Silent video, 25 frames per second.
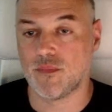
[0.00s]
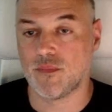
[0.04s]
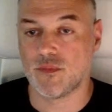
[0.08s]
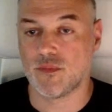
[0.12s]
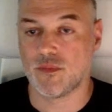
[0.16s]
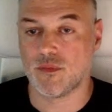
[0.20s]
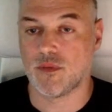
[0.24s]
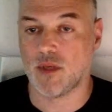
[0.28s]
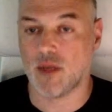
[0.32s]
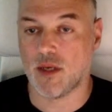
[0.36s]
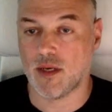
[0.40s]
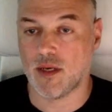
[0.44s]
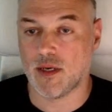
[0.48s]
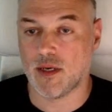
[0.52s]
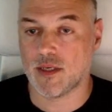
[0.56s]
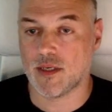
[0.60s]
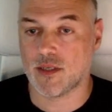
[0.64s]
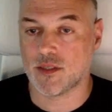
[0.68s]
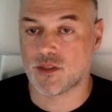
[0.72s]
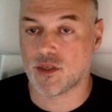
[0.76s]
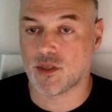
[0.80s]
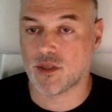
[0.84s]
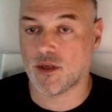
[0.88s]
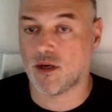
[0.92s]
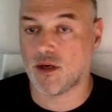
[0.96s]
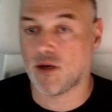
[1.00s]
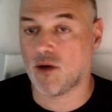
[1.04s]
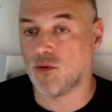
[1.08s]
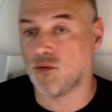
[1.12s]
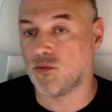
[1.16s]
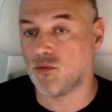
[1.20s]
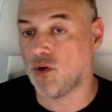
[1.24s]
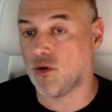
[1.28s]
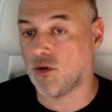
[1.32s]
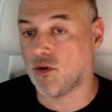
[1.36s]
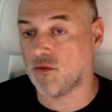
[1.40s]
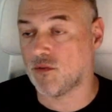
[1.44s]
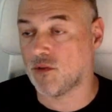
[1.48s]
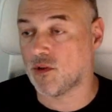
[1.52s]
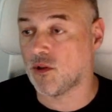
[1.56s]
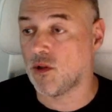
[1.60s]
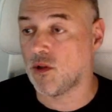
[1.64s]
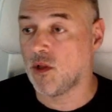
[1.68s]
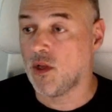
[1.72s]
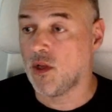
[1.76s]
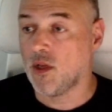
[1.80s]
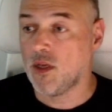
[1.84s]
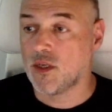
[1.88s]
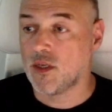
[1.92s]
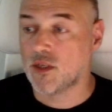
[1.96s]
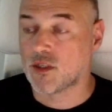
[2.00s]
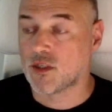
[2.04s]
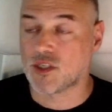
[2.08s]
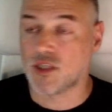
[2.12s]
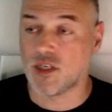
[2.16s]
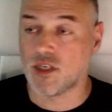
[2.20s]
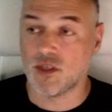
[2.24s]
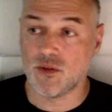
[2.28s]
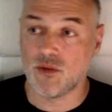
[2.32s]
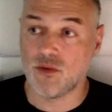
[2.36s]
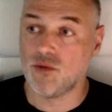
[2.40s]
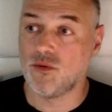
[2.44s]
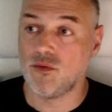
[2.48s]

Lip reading: the whole novel. So